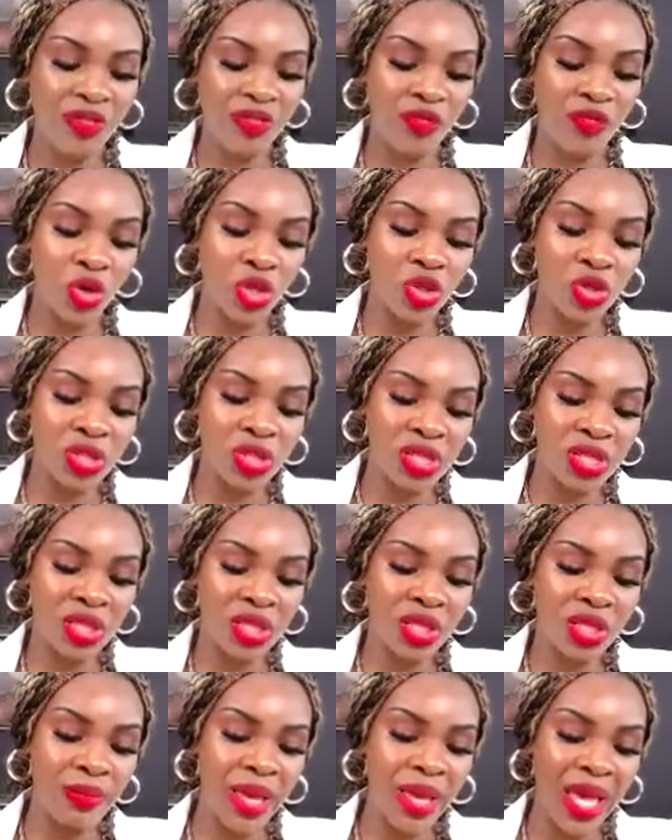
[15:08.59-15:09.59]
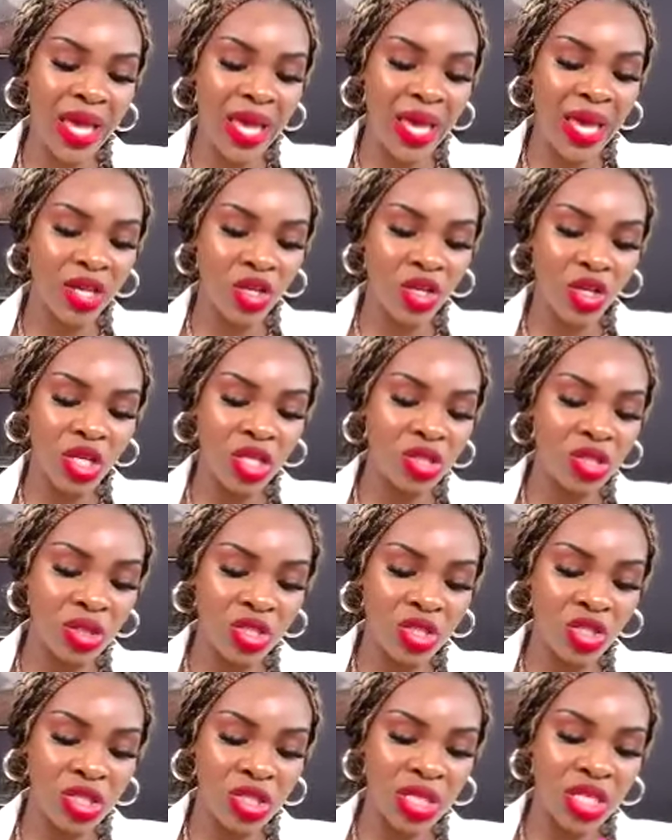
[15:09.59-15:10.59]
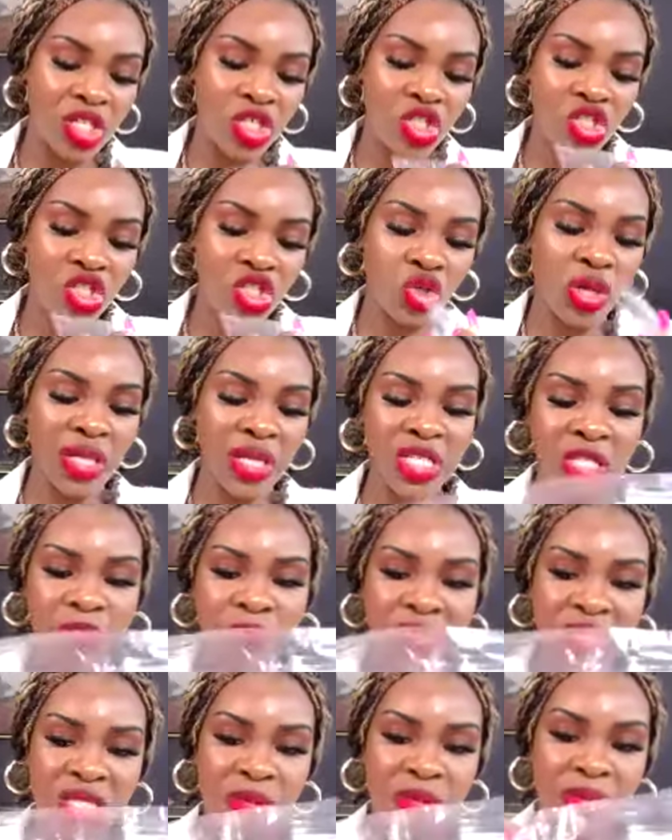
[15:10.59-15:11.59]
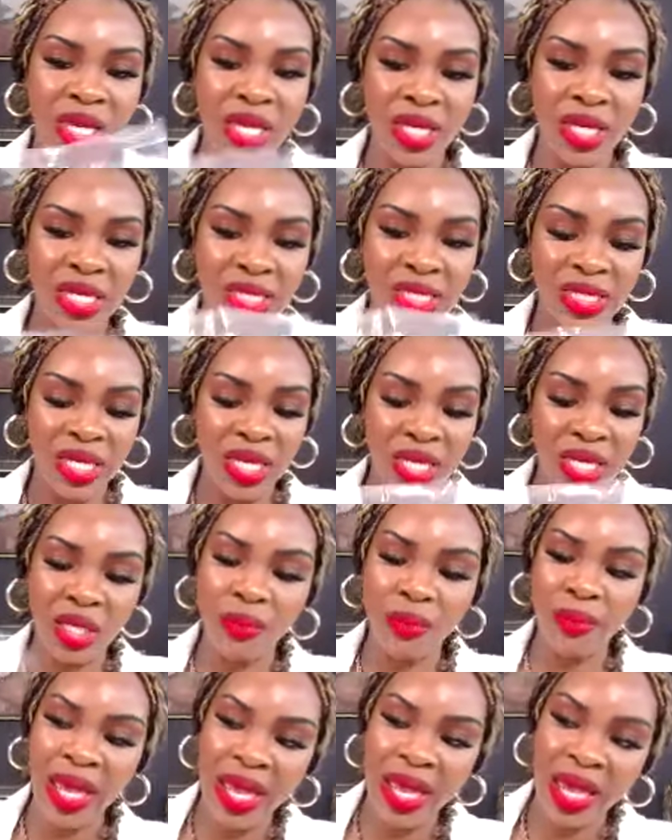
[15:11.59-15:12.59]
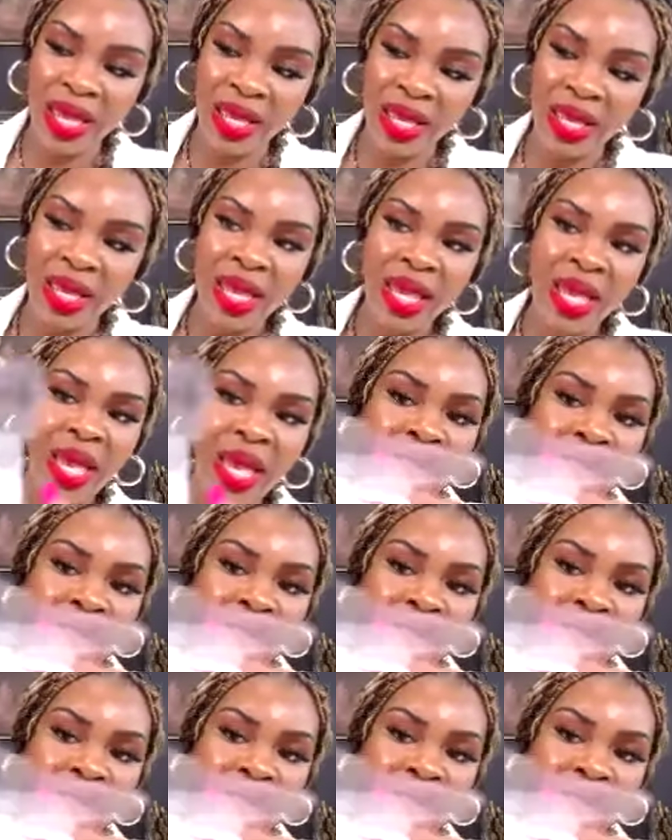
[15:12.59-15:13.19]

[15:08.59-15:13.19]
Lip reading: Before you seal the bag, you need to just ensure that the specimen is in the bag